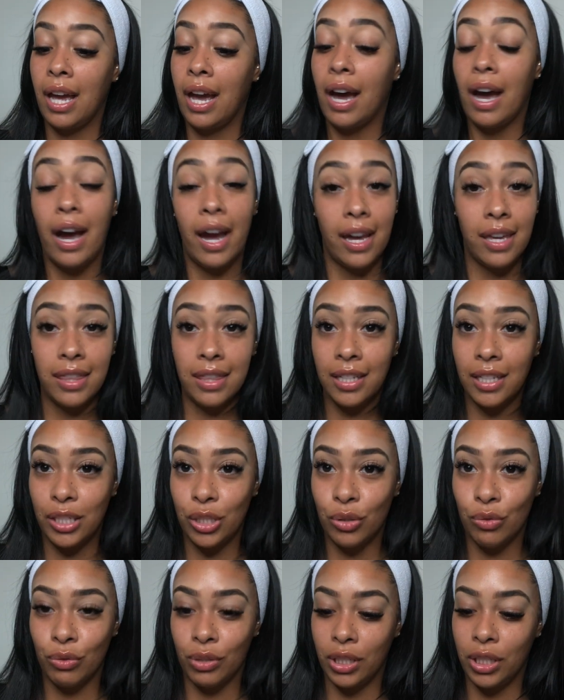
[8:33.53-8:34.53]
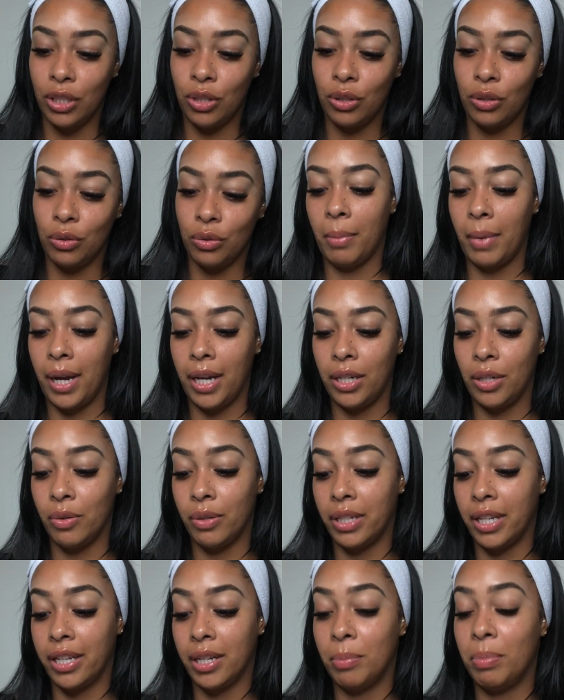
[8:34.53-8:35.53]
I think it's really cute. I know a
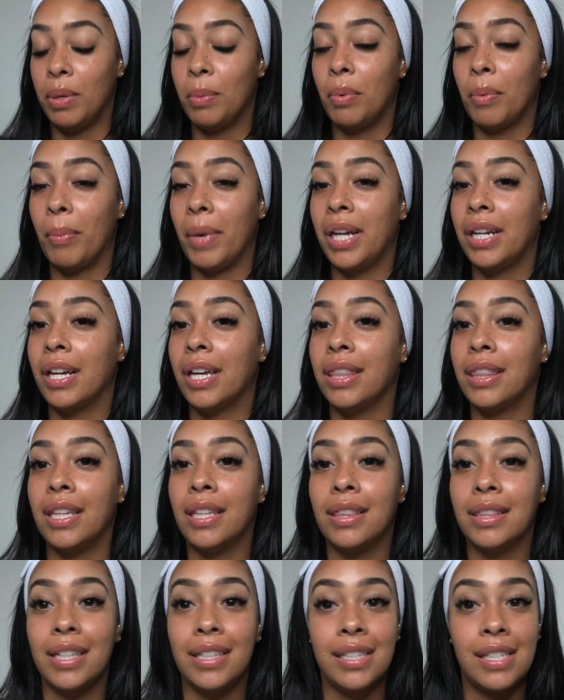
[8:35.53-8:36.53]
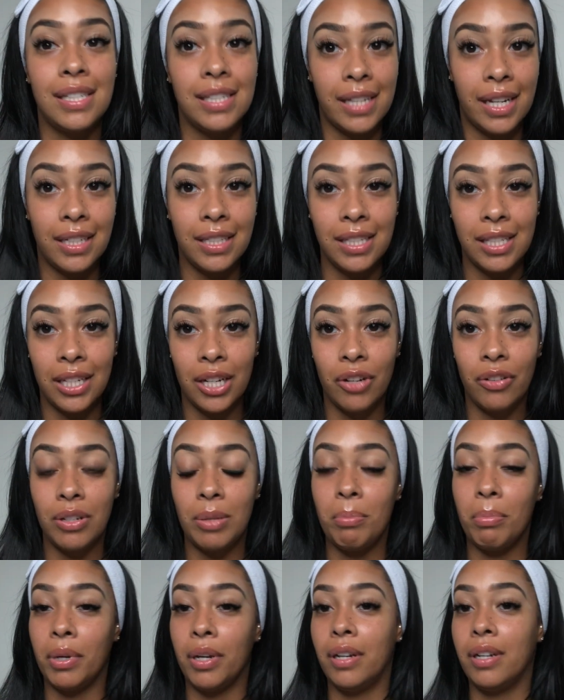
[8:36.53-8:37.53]
lot of people might not think that's sanitary,
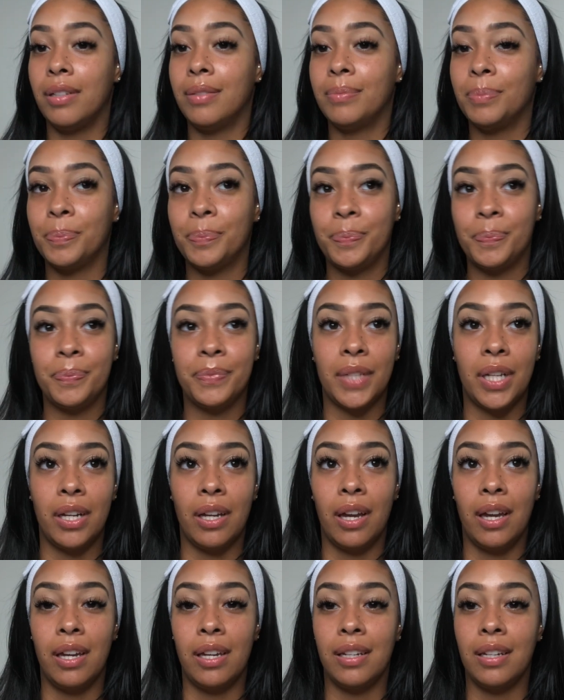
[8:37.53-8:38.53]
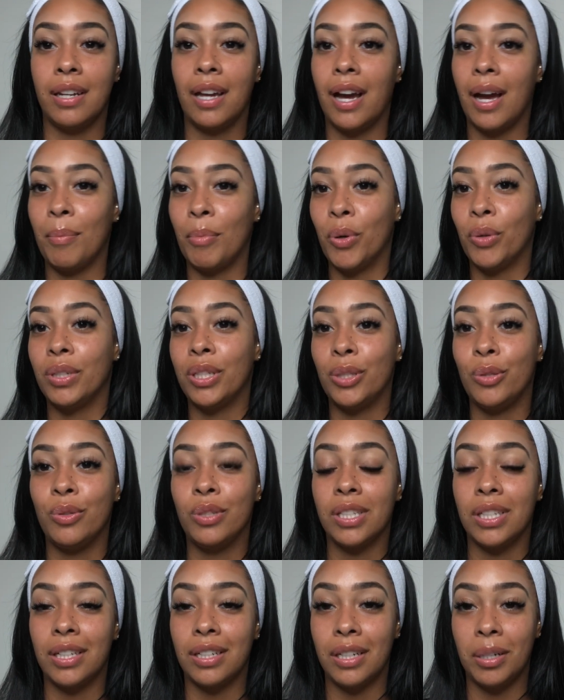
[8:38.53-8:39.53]
but again, I'm only
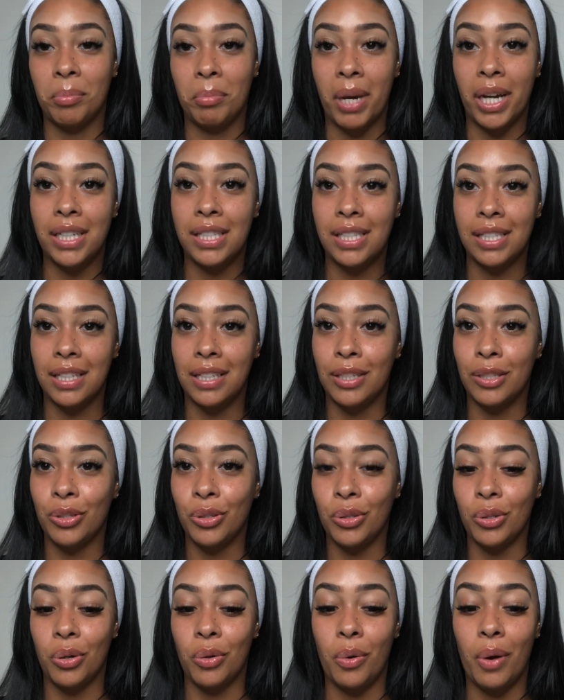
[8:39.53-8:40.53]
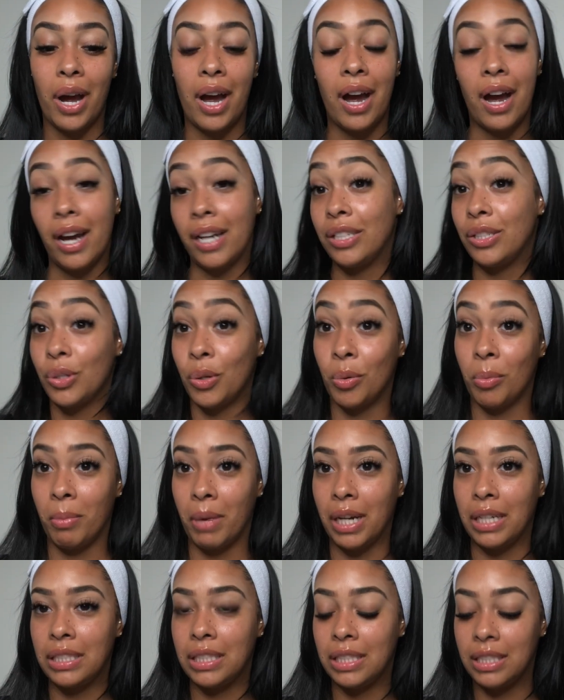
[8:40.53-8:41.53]
using it on my skin, so I don't
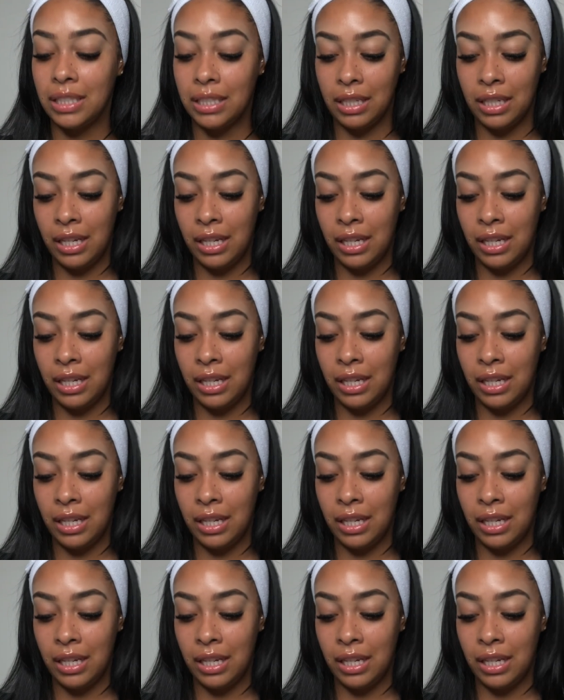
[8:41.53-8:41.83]
mind it.